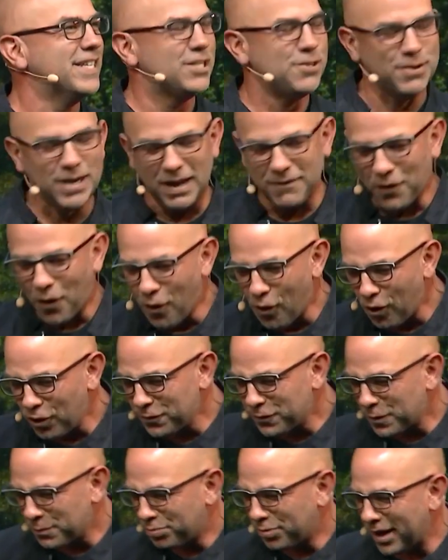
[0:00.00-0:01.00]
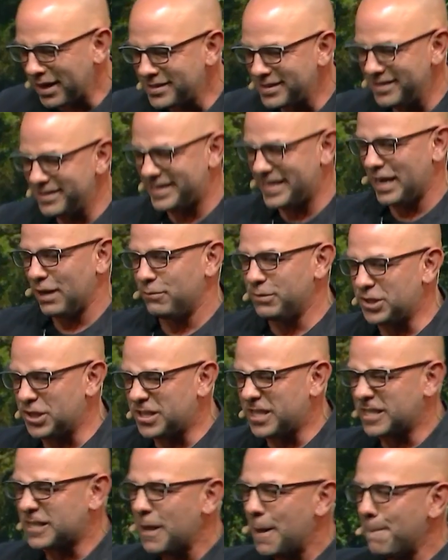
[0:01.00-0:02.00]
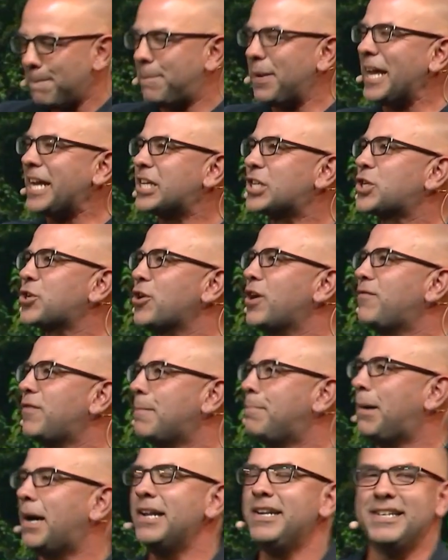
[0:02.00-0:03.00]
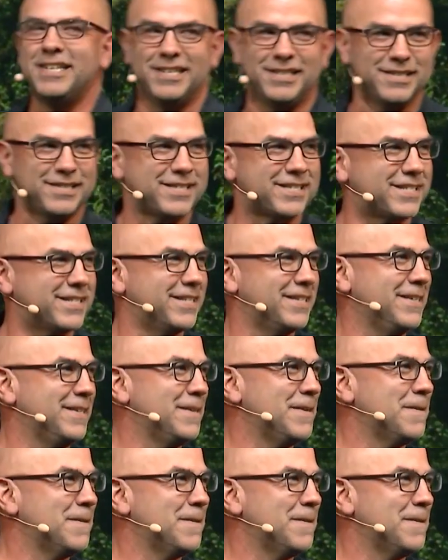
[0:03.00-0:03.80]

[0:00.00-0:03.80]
She would have all of her presents there. It was just this picture of abundance.